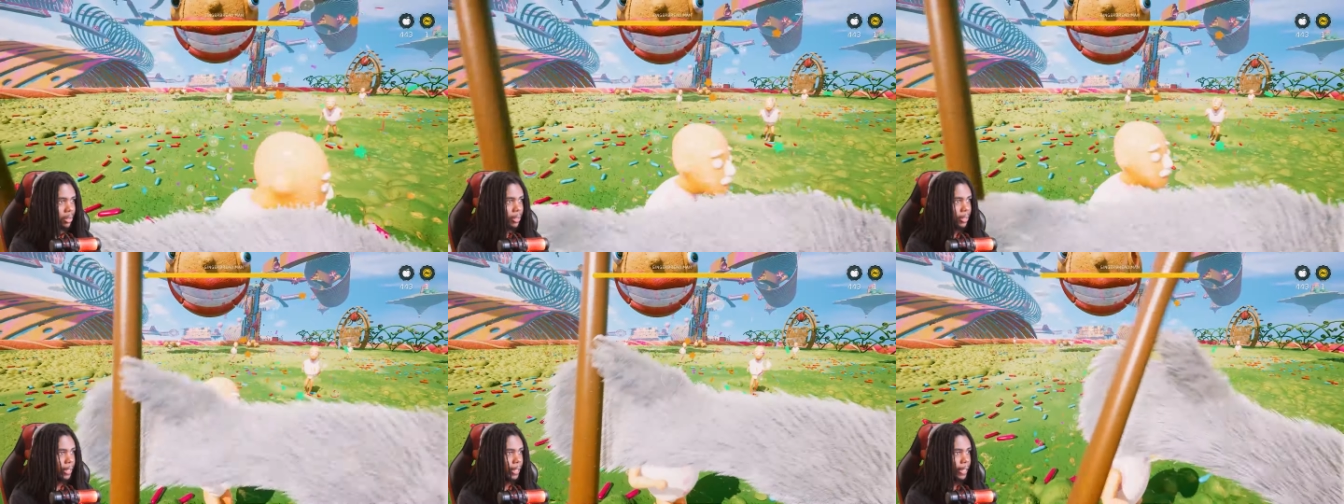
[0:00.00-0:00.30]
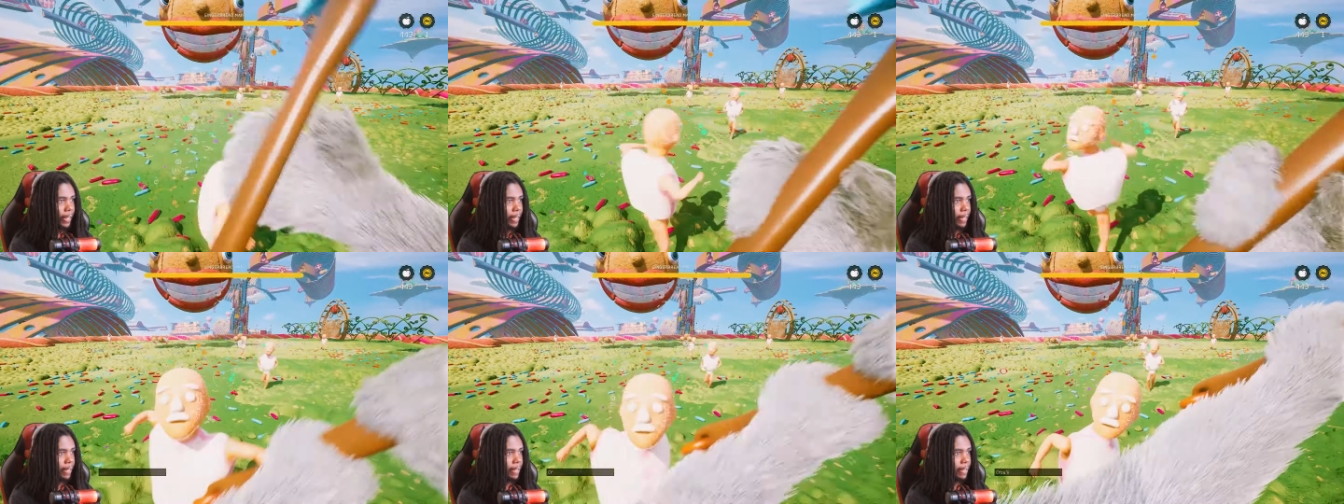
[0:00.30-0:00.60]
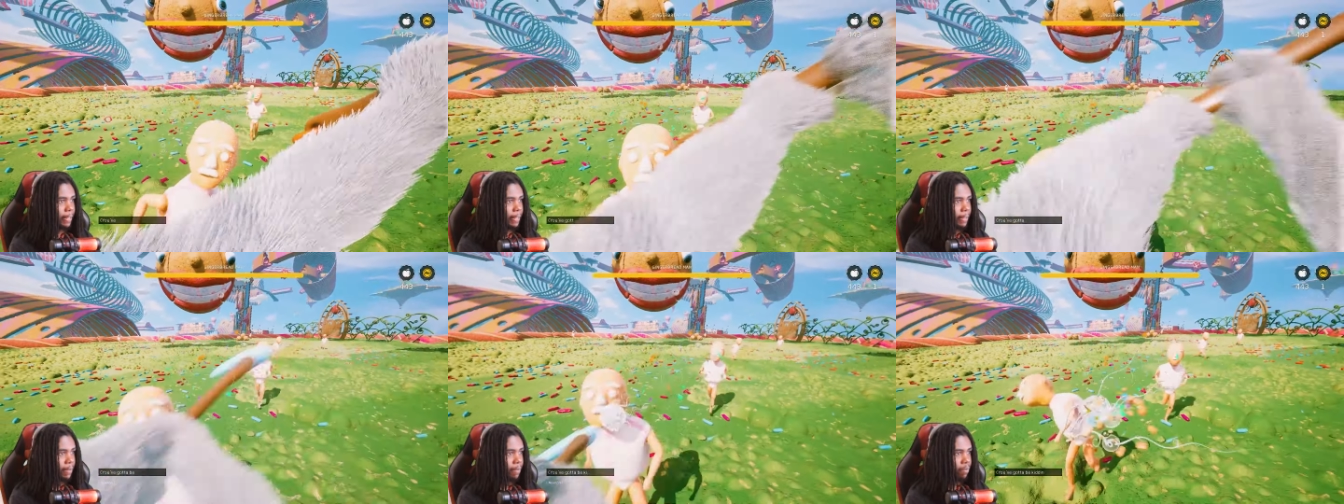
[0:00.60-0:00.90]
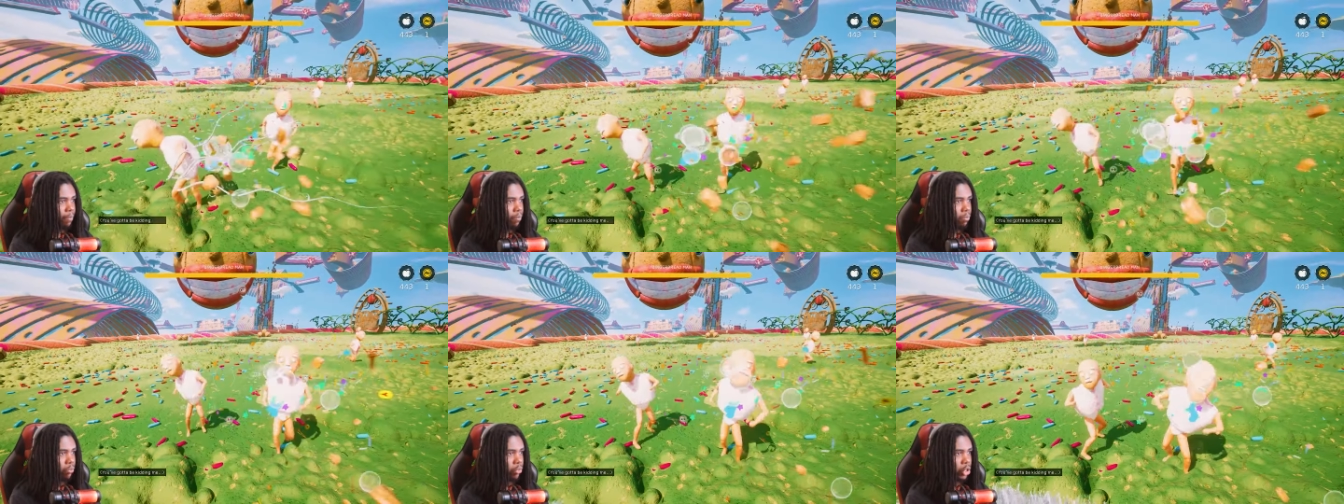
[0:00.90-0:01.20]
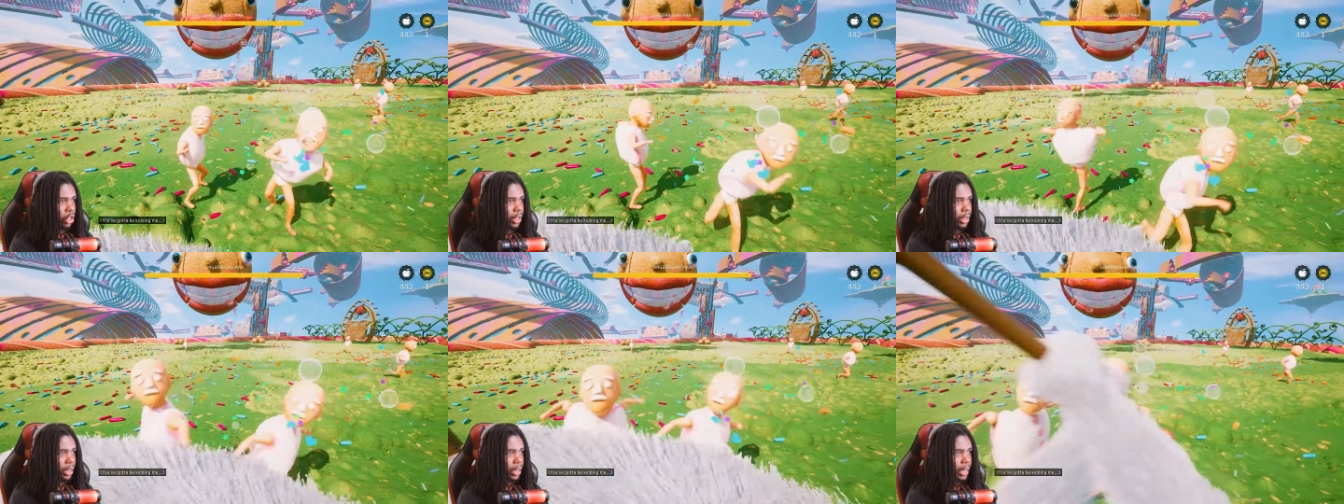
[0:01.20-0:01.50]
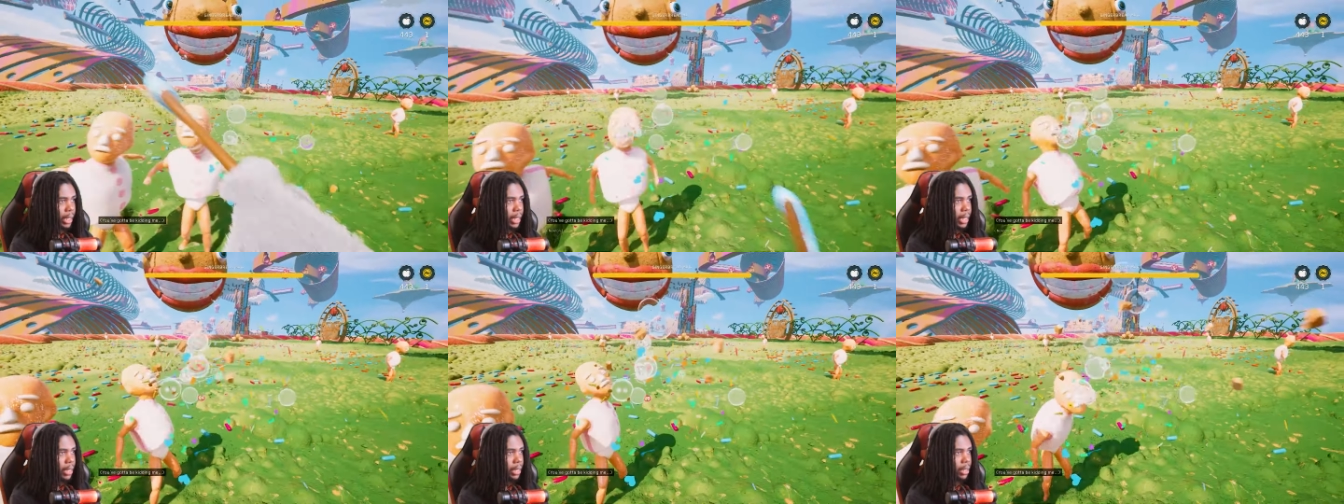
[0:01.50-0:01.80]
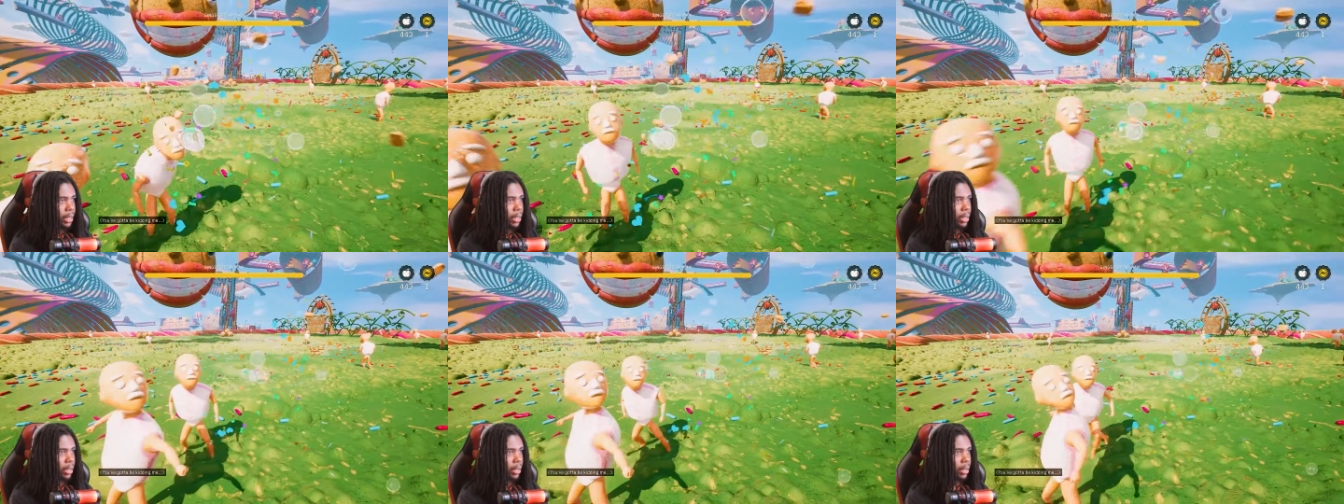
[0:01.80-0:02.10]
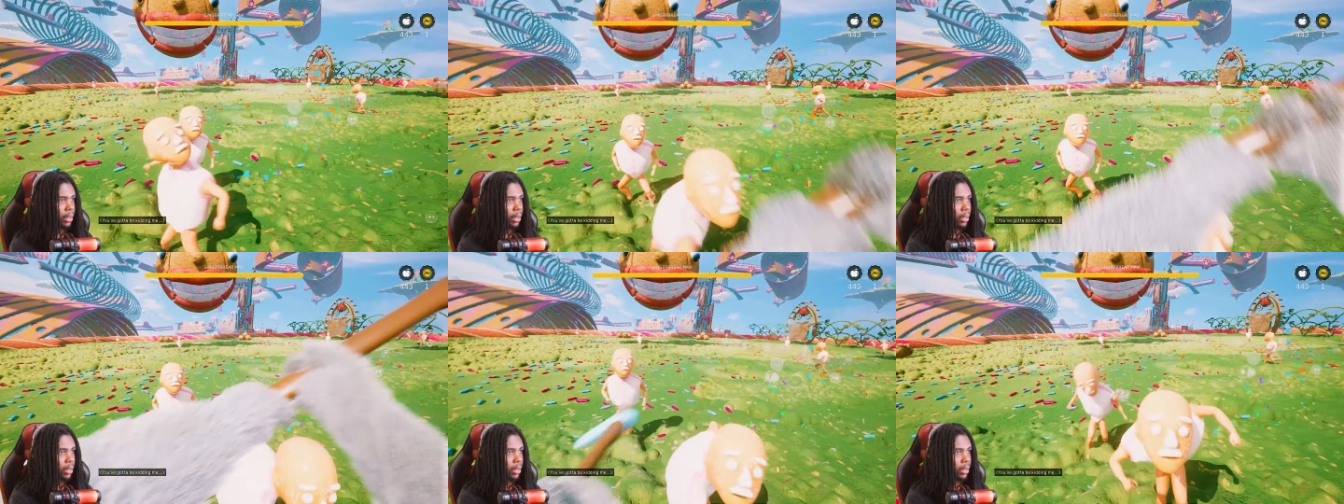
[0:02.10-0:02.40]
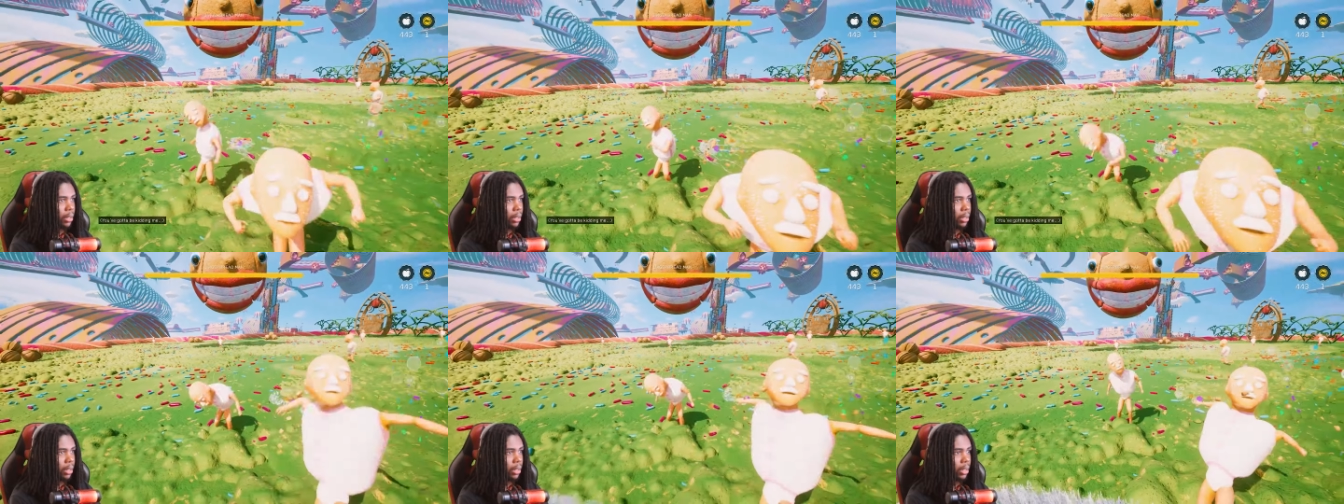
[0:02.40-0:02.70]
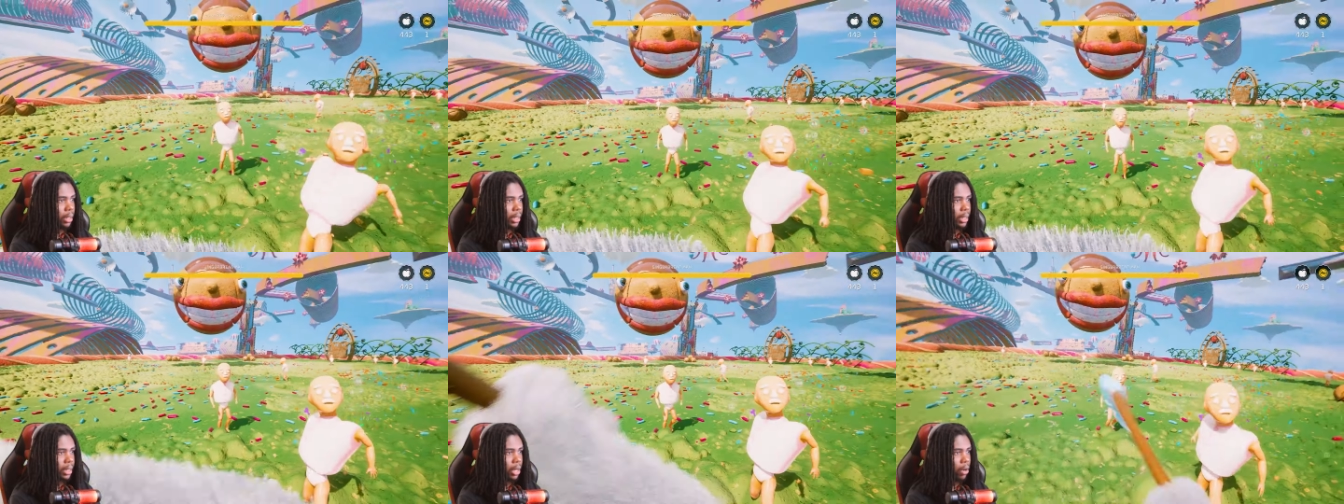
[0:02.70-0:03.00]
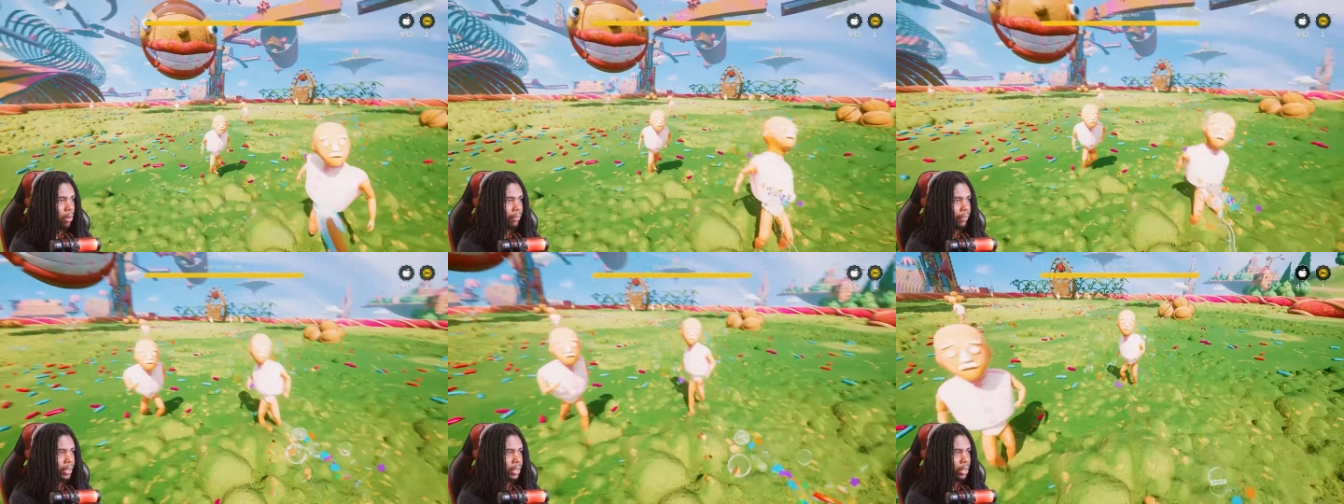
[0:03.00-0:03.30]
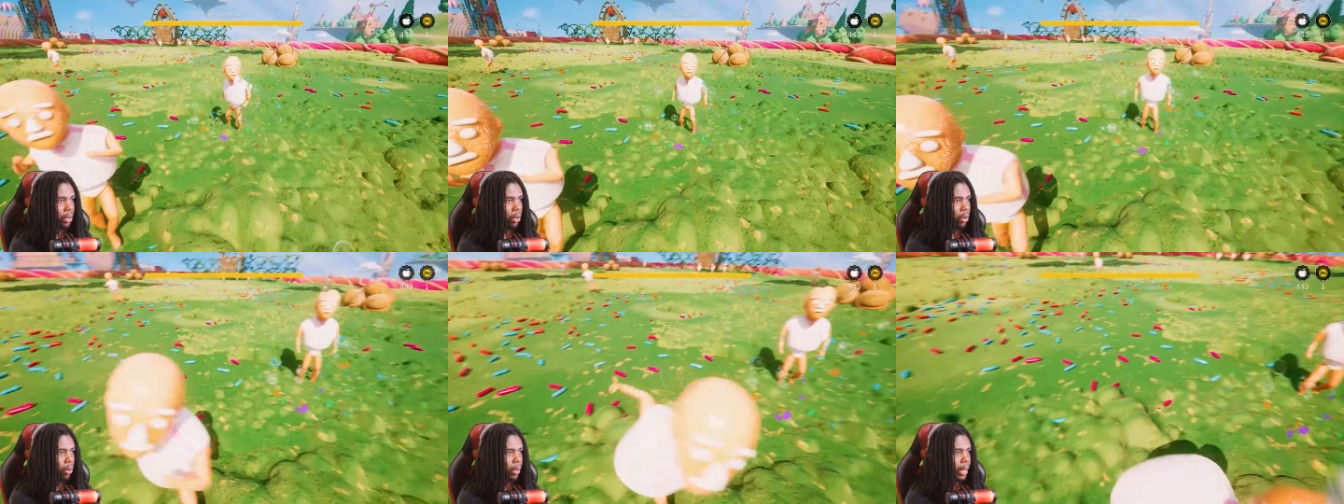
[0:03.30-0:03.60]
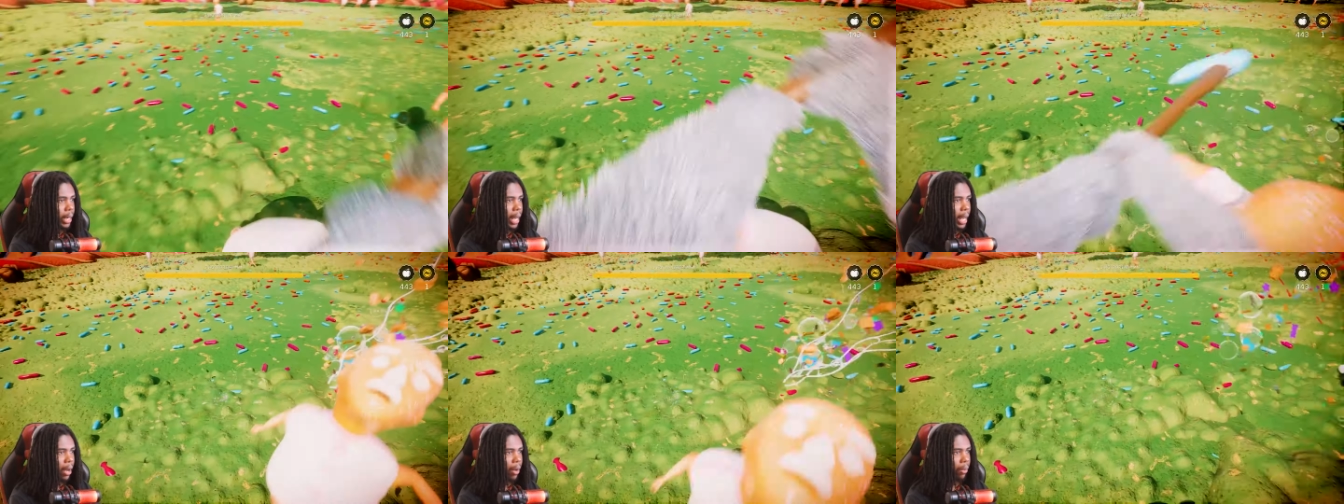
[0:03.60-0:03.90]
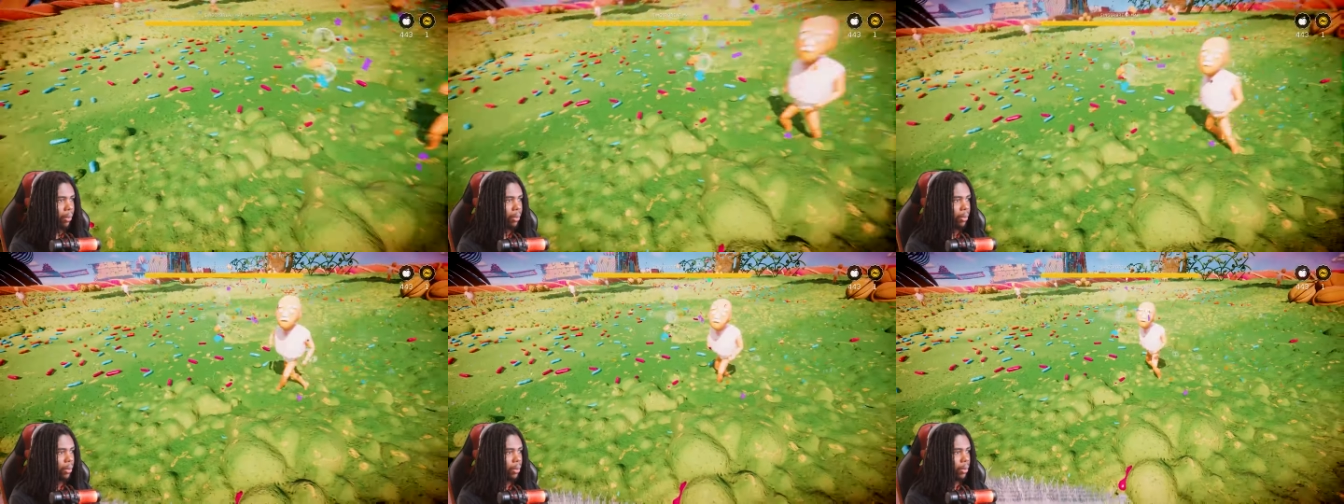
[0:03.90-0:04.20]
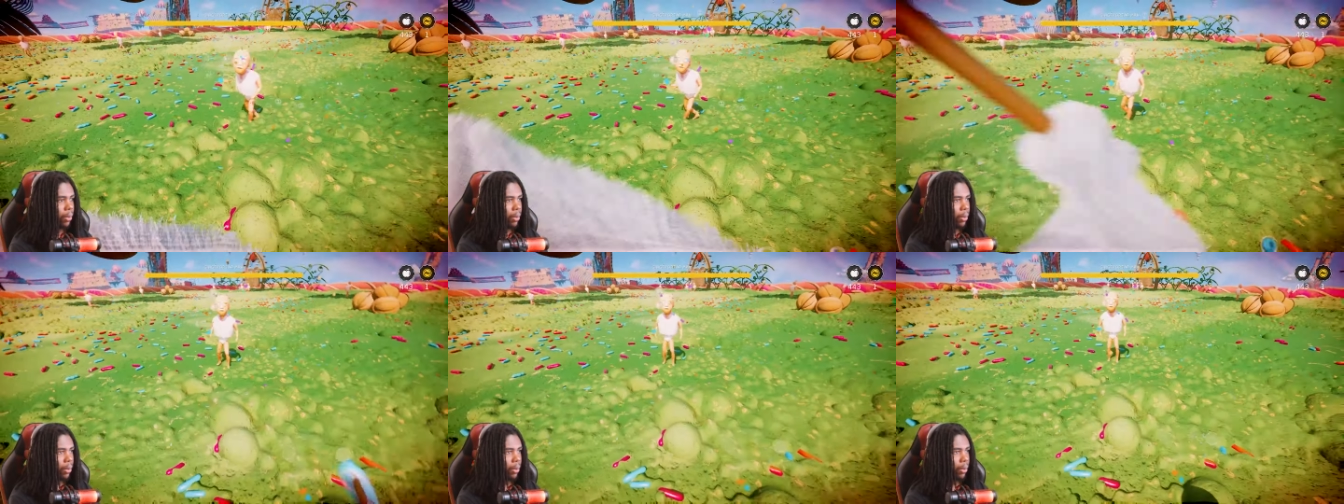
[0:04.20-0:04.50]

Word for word: Okay. Just these? His health isn't going down.